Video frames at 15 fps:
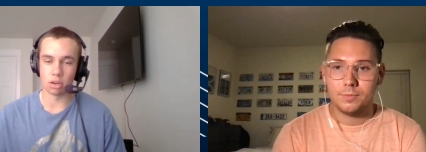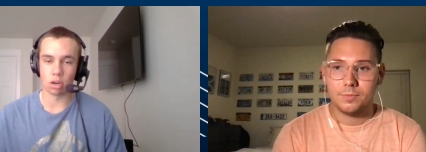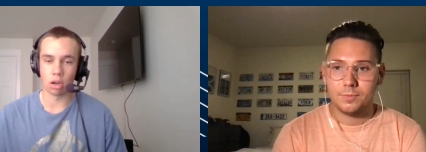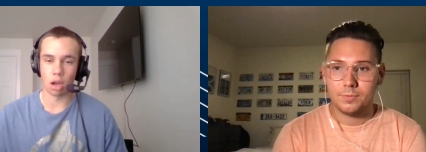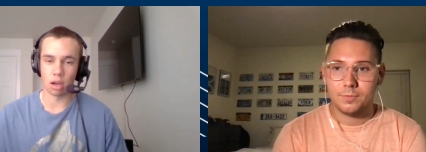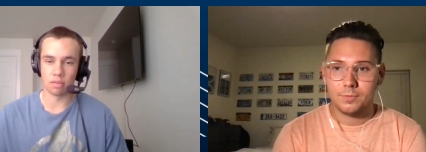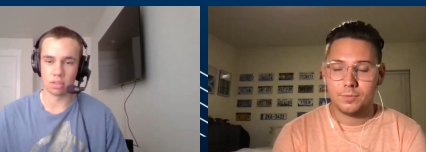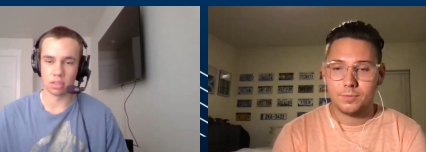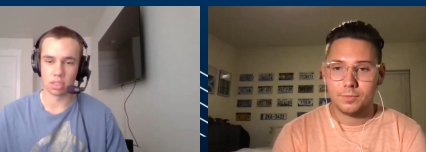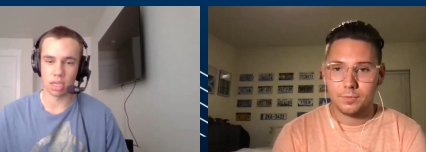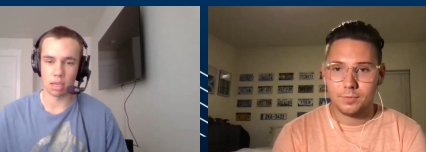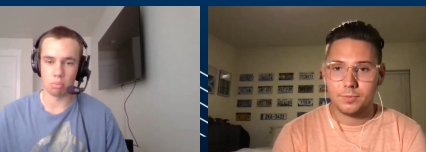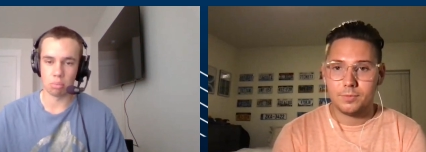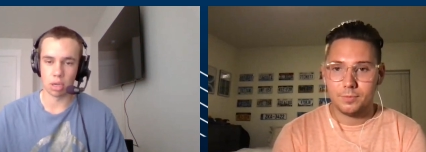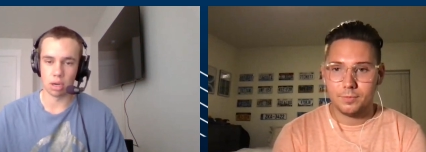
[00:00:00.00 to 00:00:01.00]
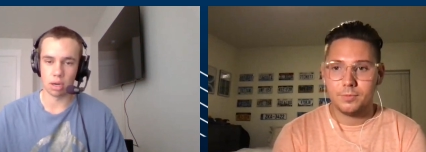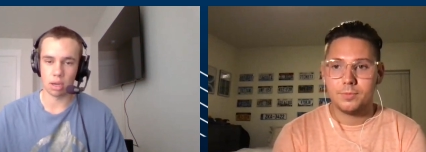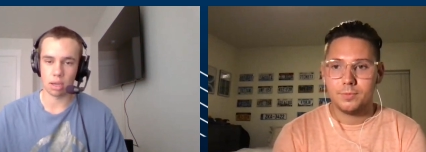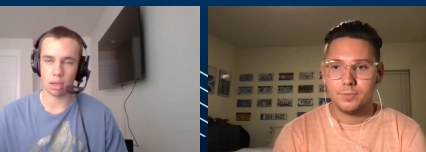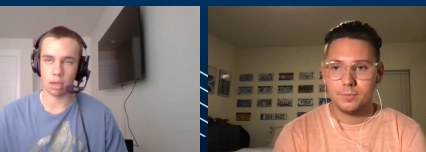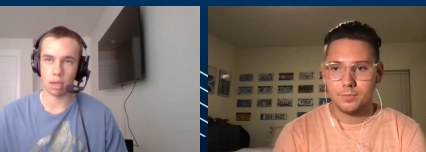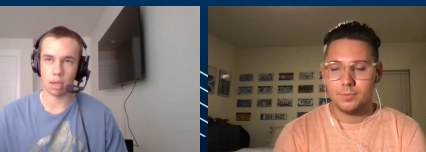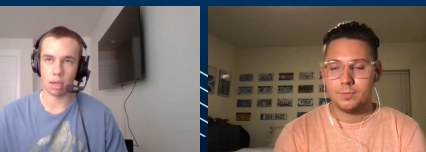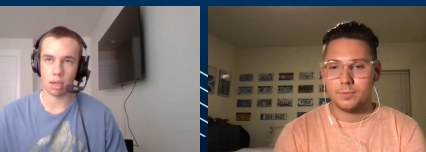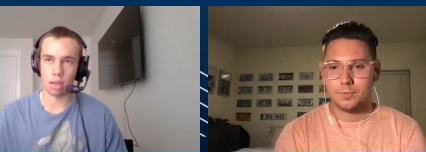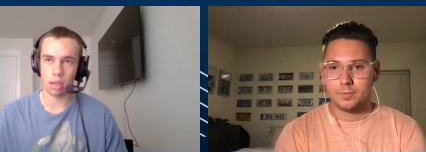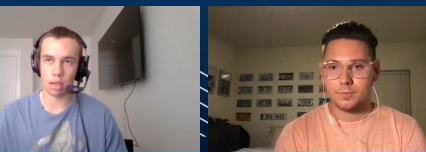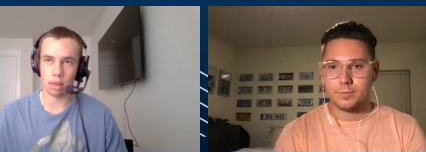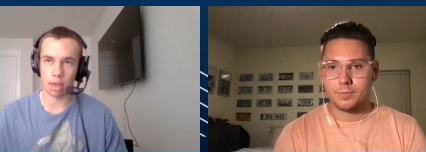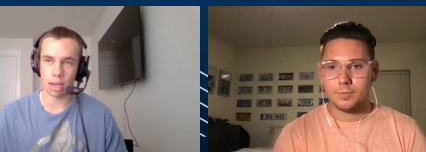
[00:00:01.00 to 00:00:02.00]
Speaker 1: interconference game, but
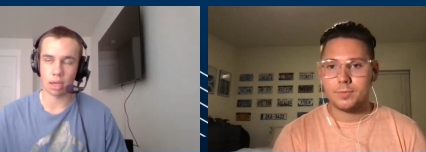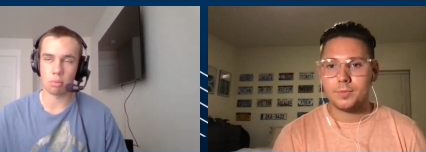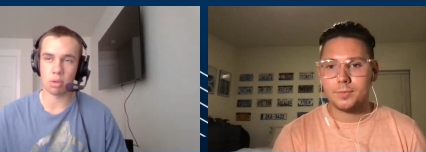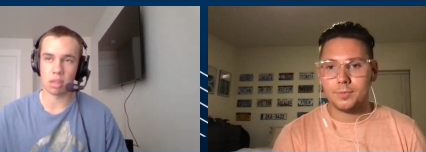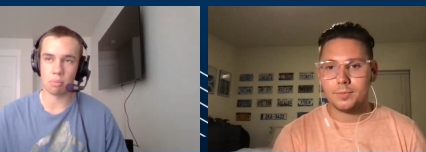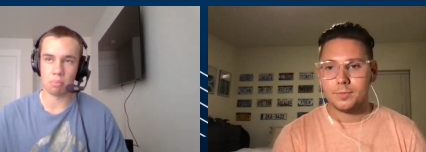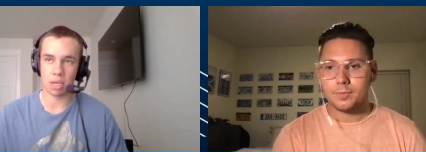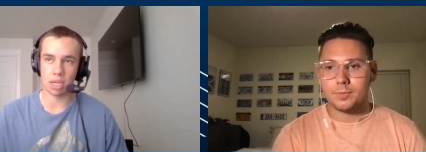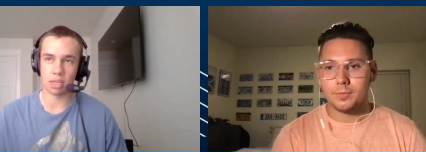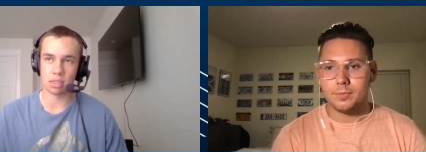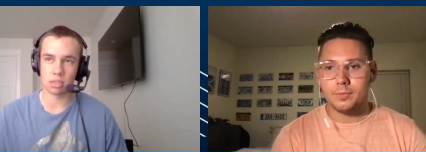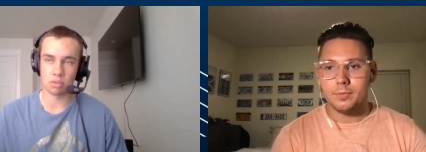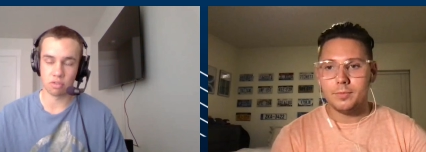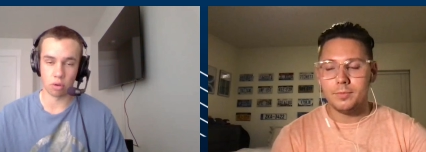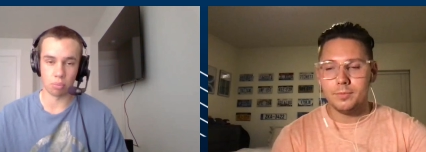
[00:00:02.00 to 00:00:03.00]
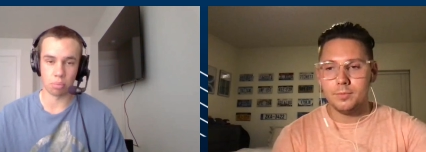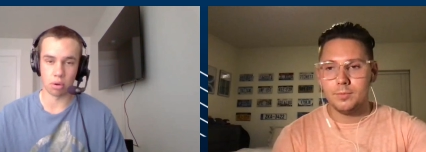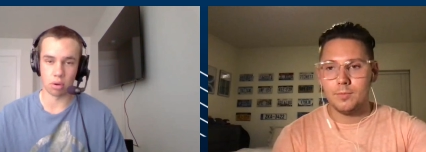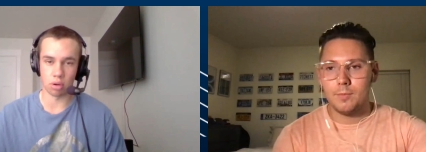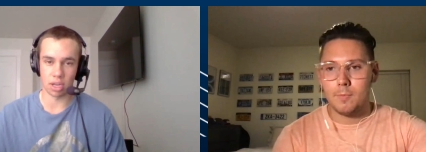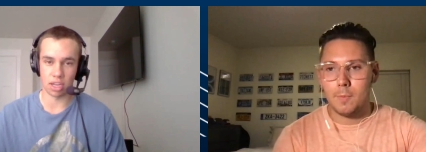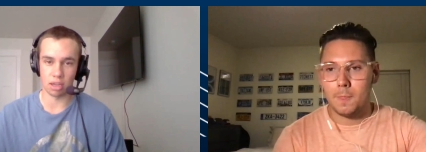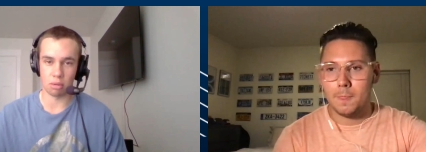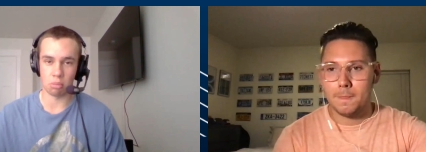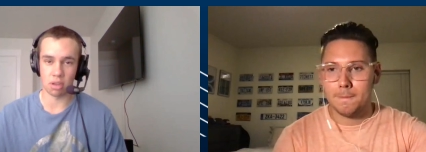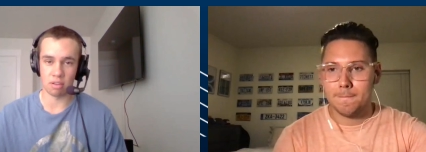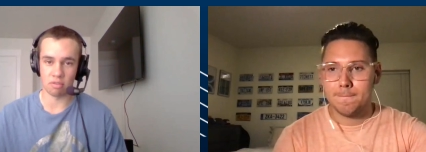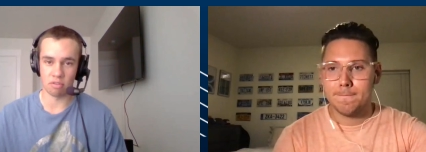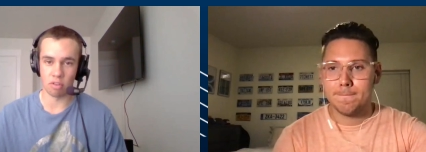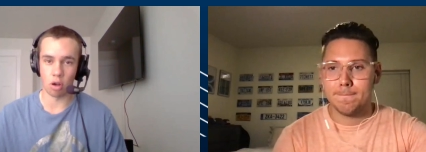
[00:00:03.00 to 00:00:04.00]
that could be the biggest football game
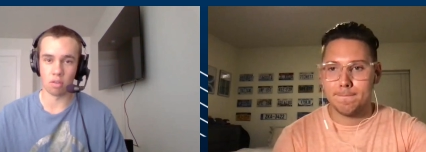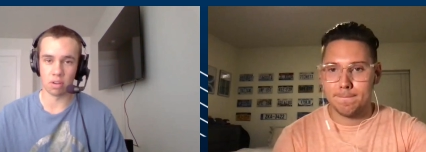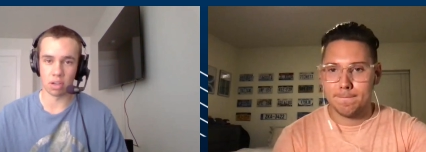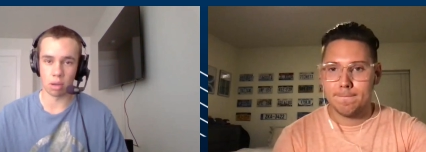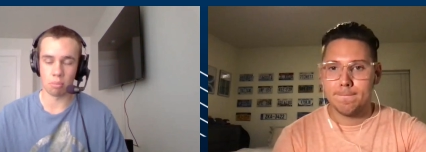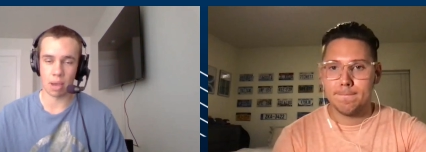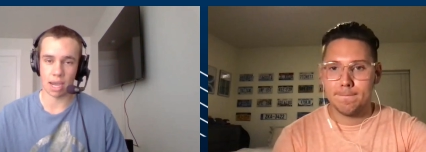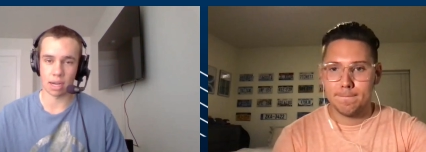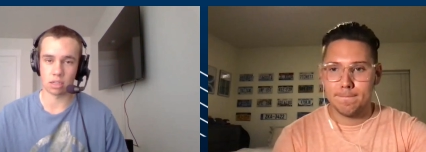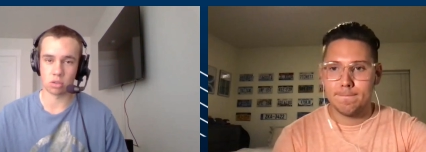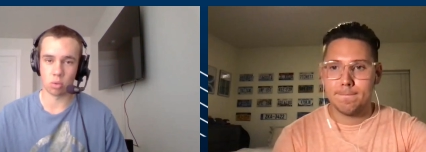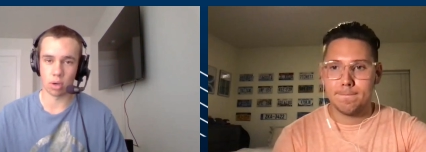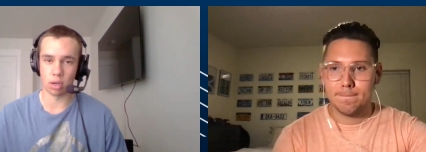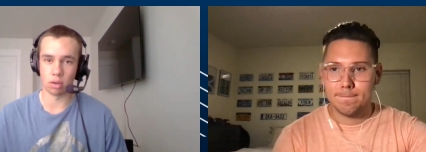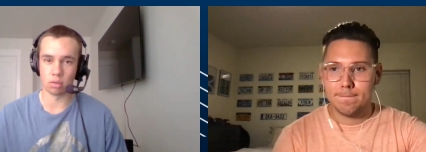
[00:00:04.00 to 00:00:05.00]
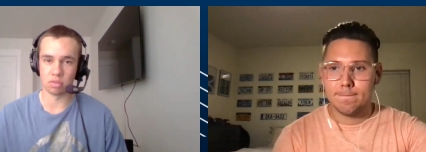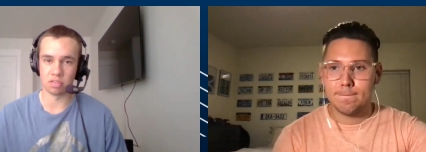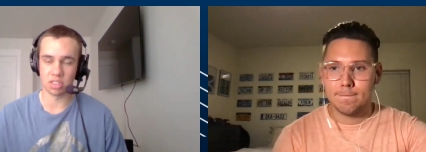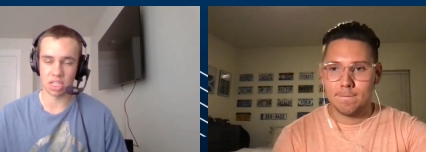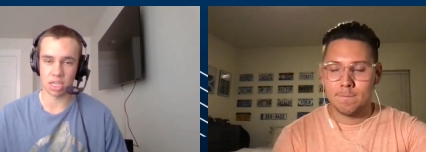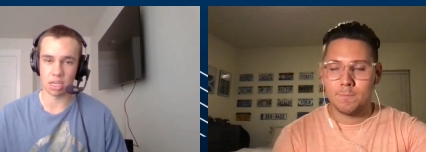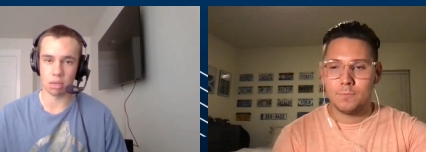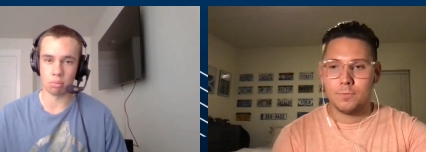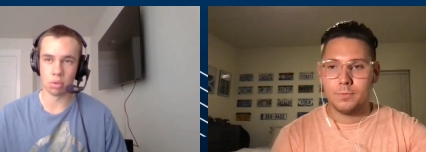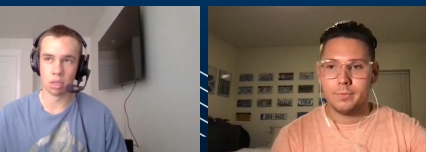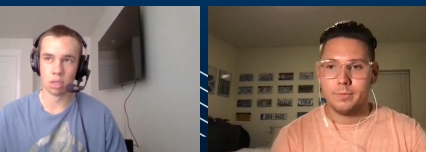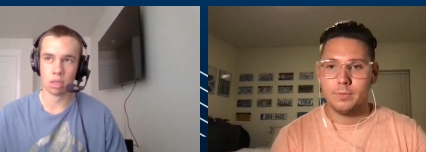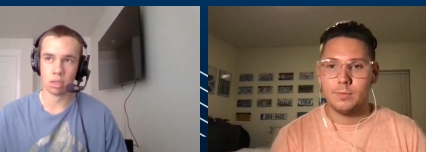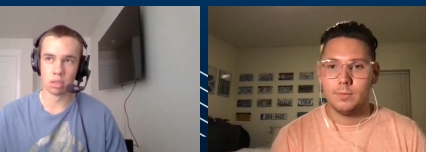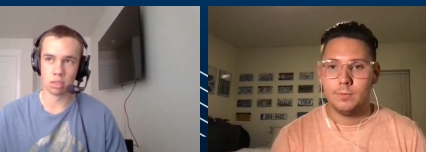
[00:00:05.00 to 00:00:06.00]
involving a Pac 12 team
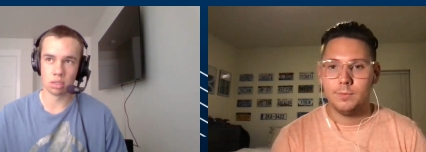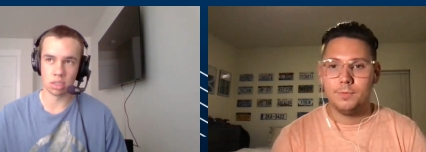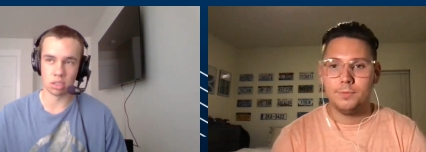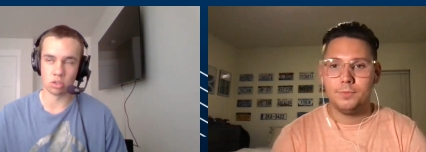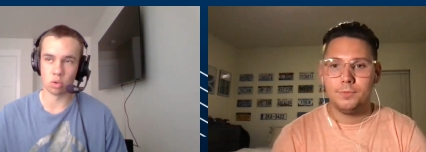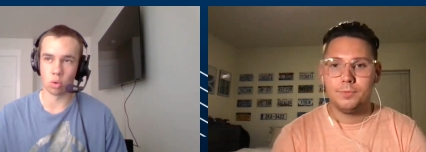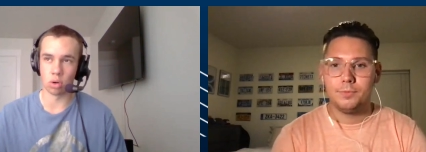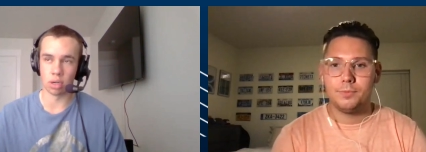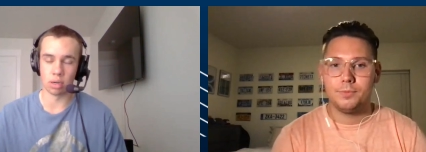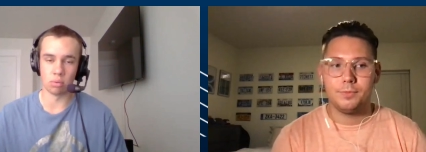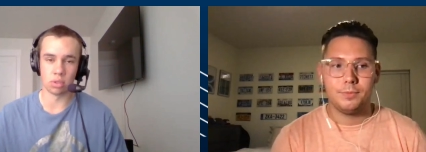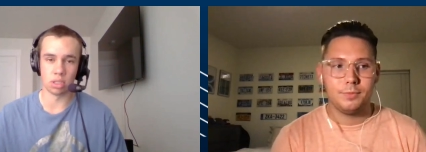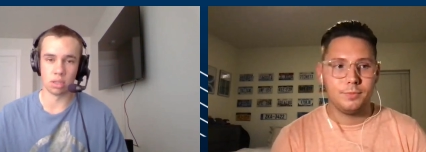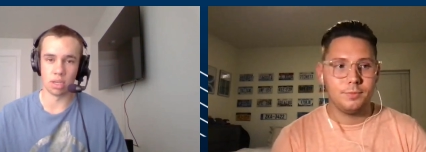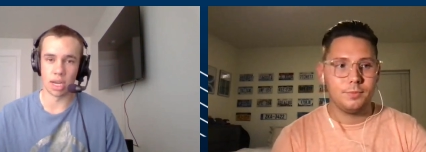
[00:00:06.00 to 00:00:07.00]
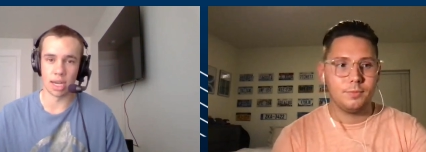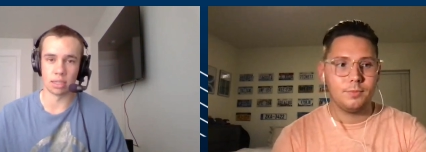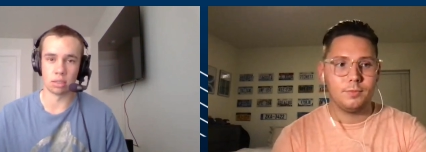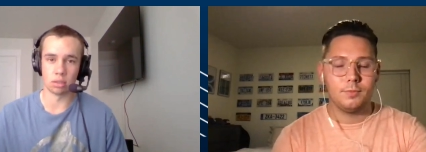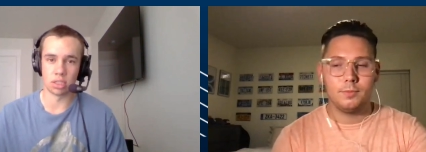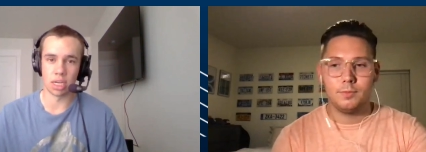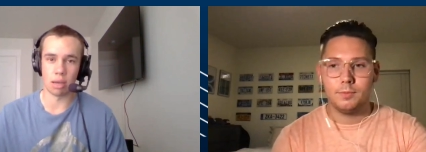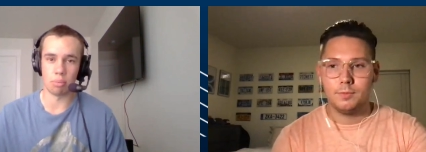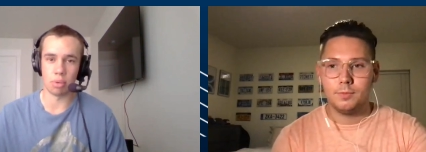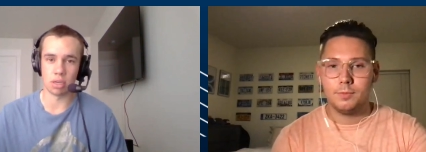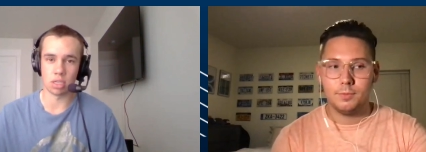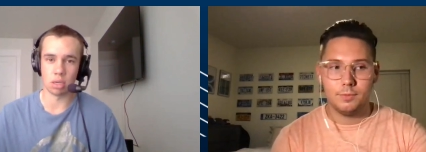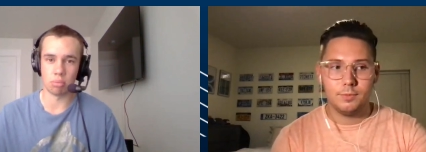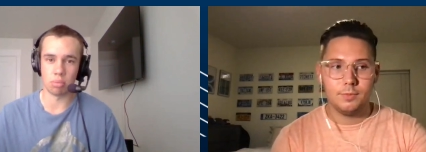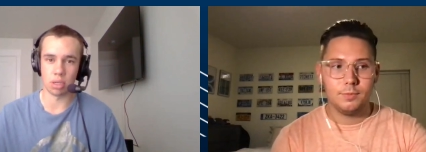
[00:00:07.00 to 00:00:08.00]
since Oregon was in the national
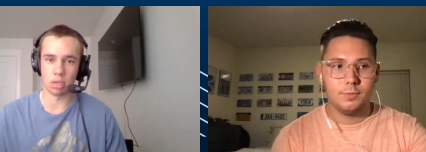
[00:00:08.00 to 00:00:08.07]
championship